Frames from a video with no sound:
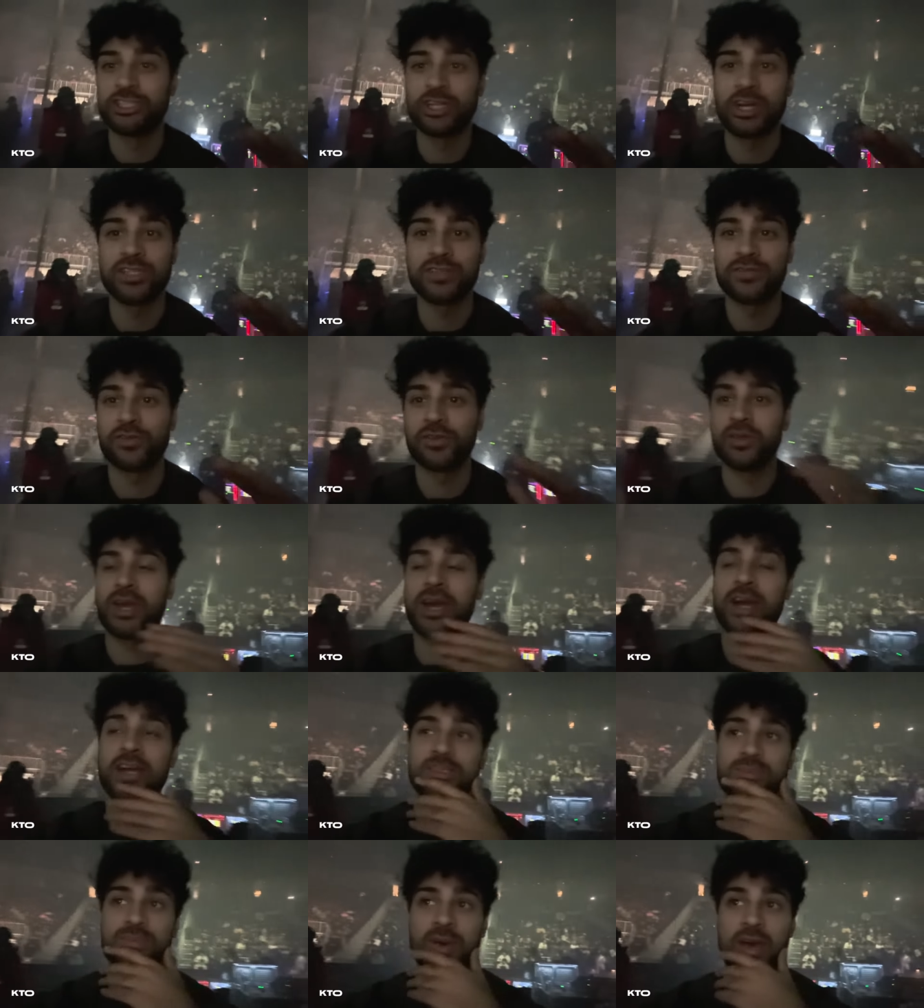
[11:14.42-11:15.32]
and out of
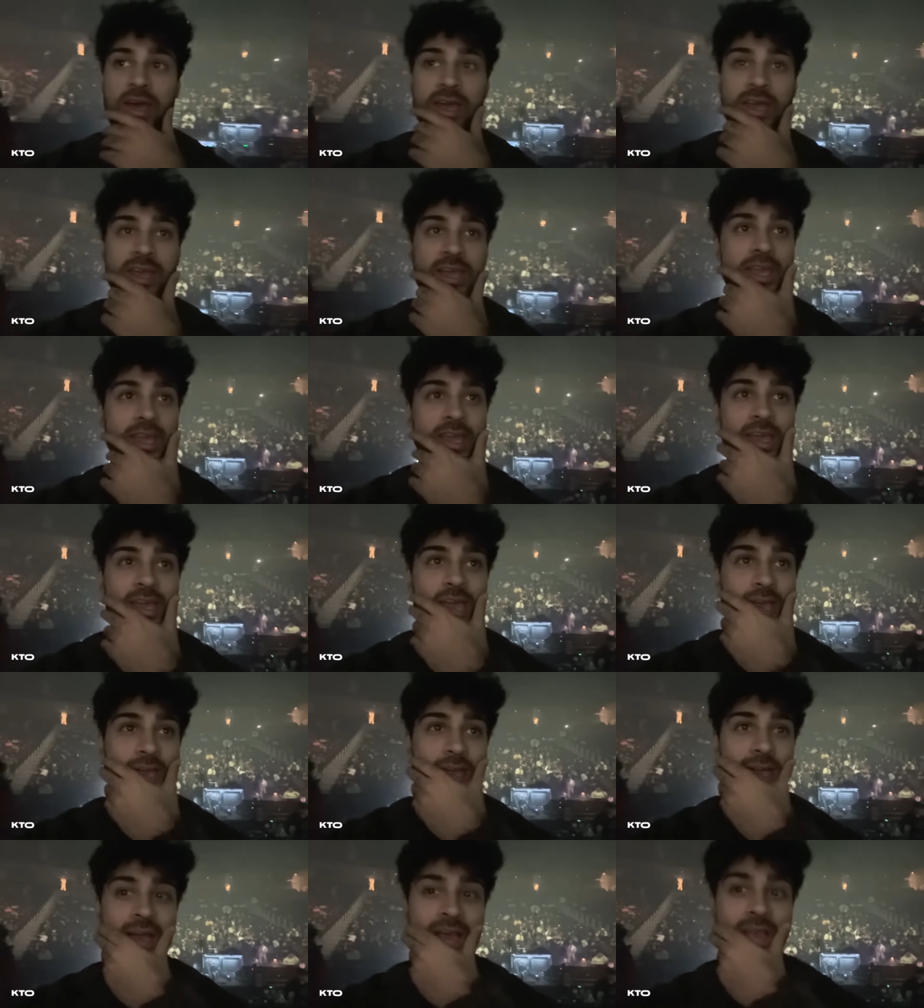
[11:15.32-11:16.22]
nowhere, Kanye
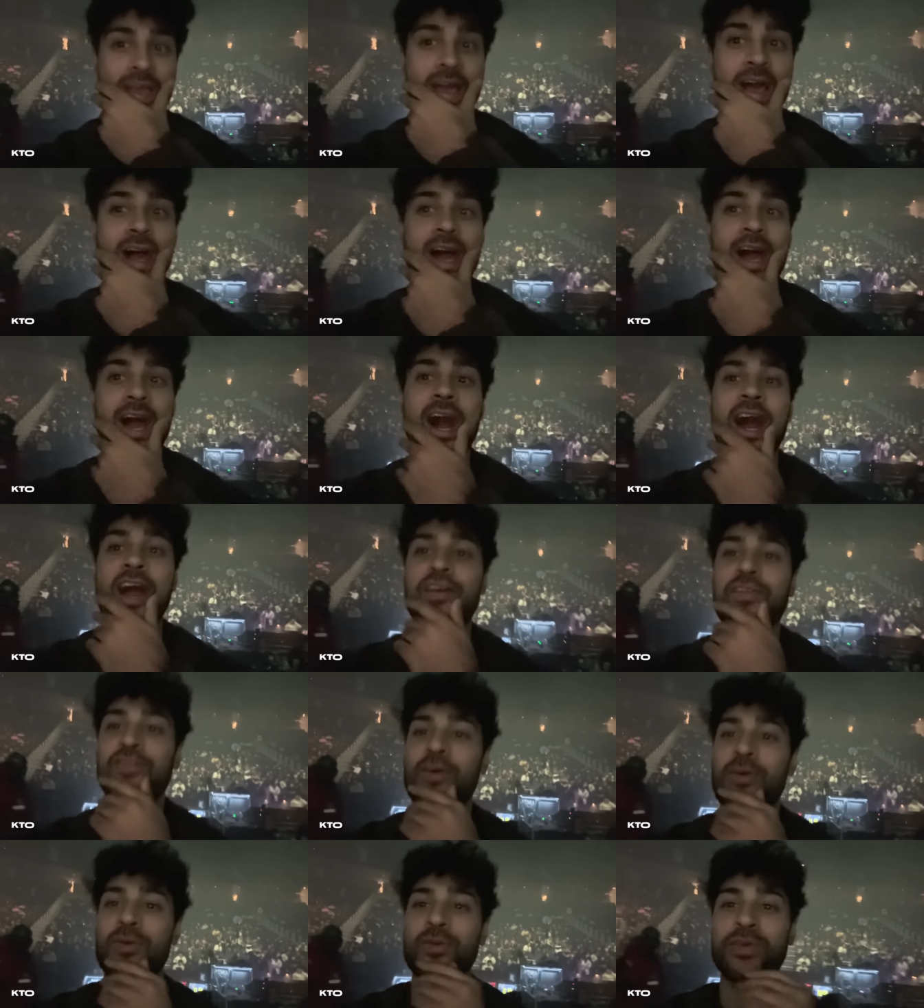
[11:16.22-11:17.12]
comes out without the
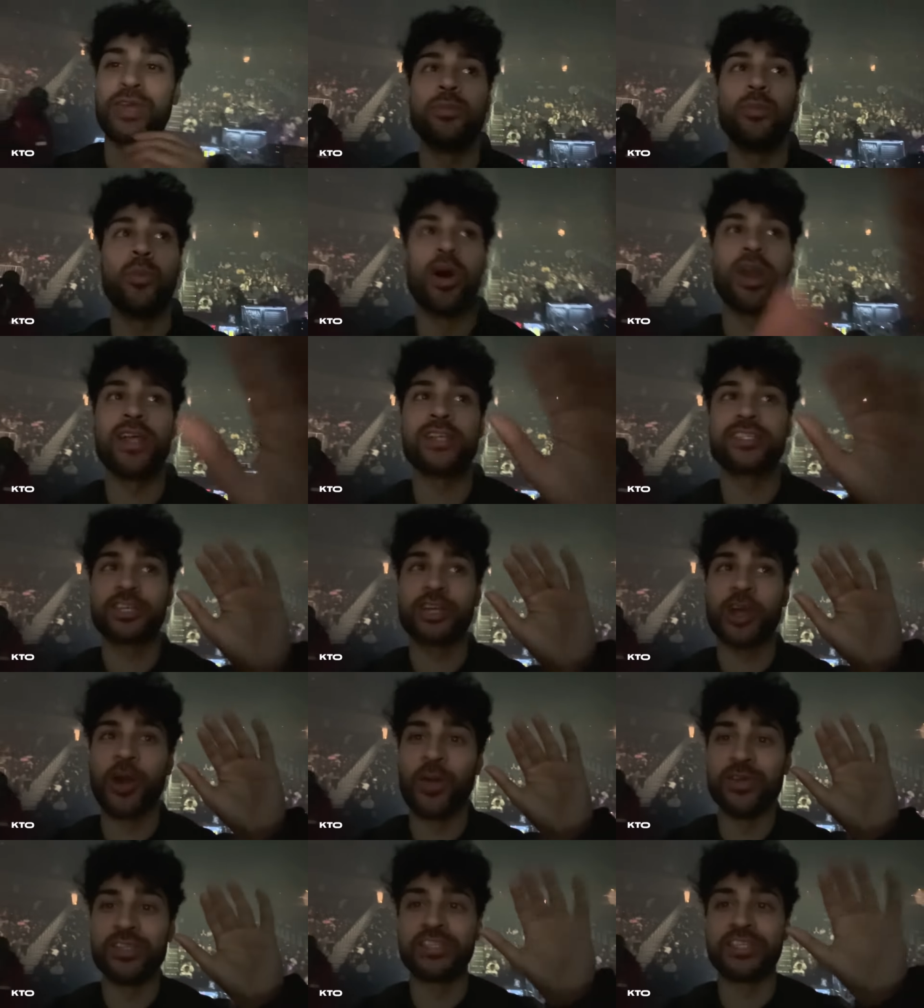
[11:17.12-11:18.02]
mask. I had the
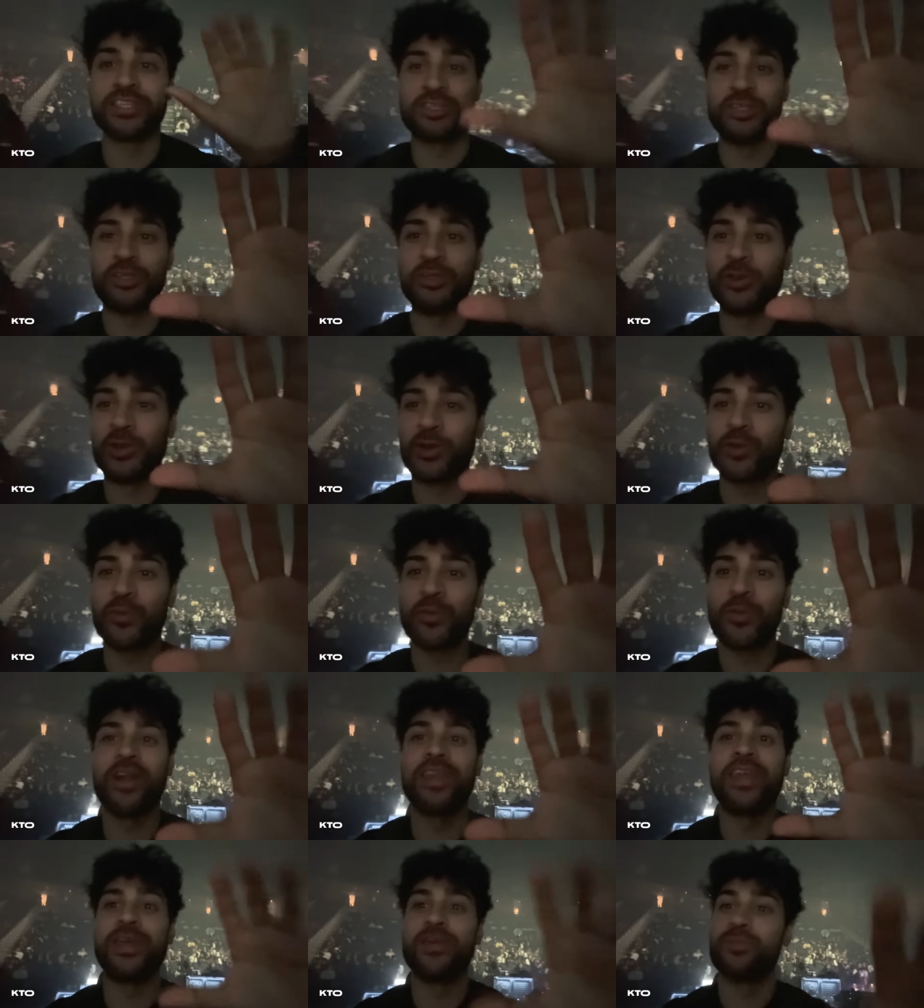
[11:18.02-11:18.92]
chance to talk to him. I'm
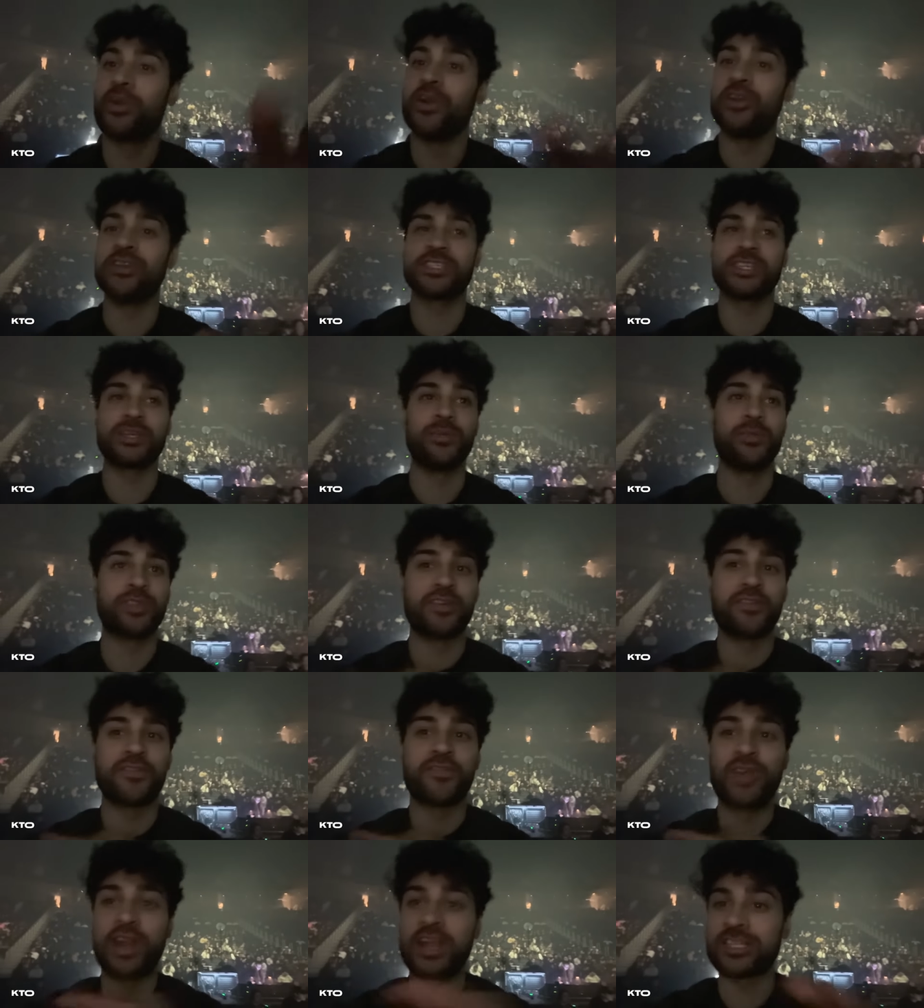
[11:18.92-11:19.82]
such an idiot. I
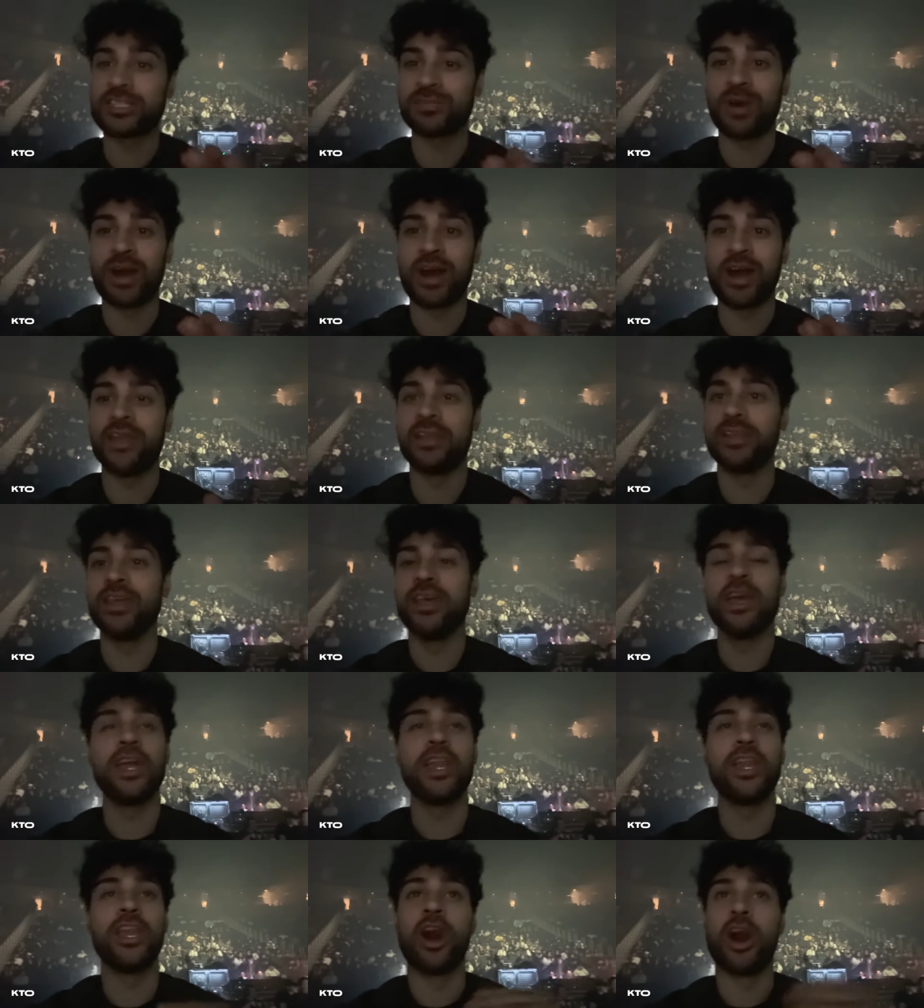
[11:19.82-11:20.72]
didn't say anything,
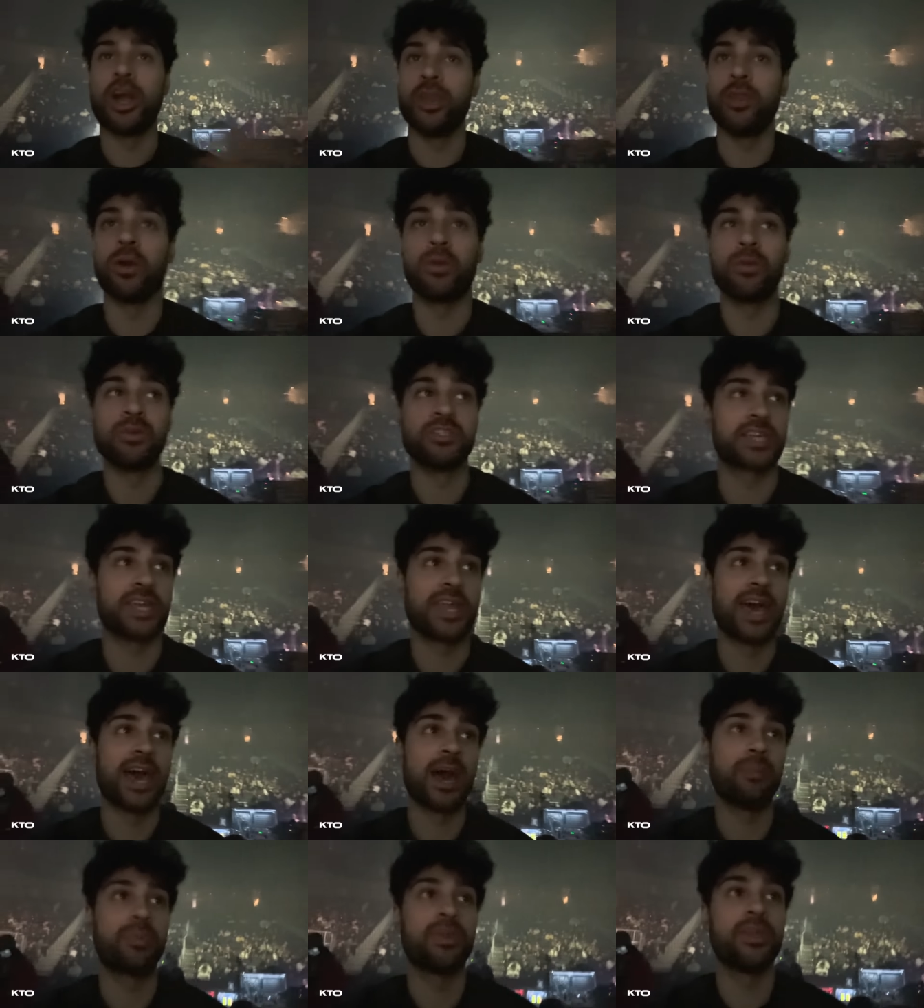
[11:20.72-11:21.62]
but I'll, I'll tell
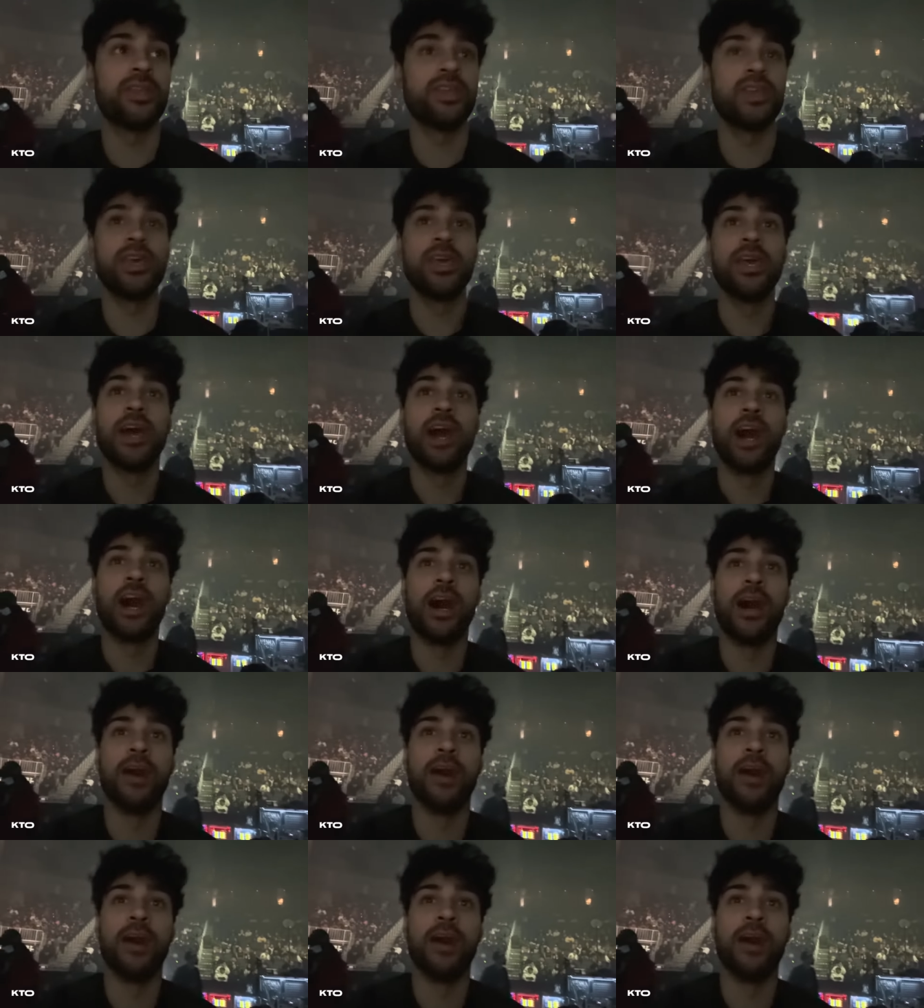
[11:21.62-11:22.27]
you guys about that in a sec.